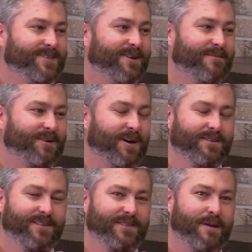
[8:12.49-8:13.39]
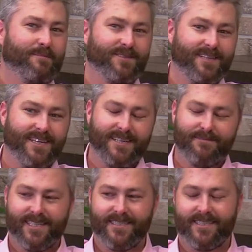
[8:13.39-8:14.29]
And so I'm calling these people, sending
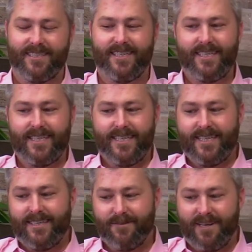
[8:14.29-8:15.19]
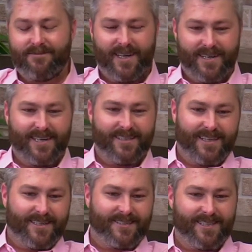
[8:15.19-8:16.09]
emails, and what I found out
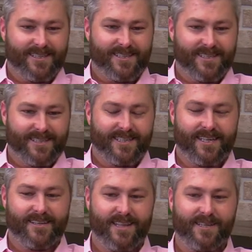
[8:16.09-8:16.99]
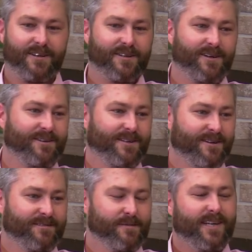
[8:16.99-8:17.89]
later since then is that they started calling
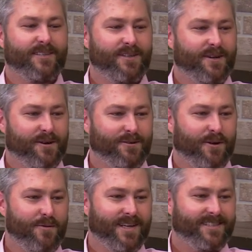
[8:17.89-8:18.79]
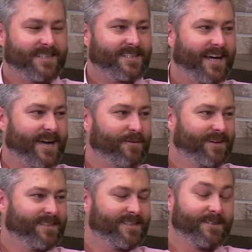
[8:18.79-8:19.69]
everybody. Do you know who, who is this guy?
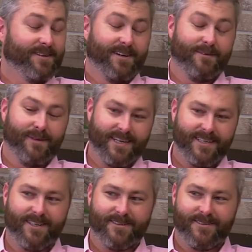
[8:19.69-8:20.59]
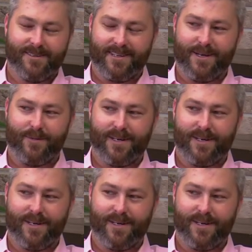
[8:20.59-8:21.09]
What is he doing? And I'm like, oh, okay.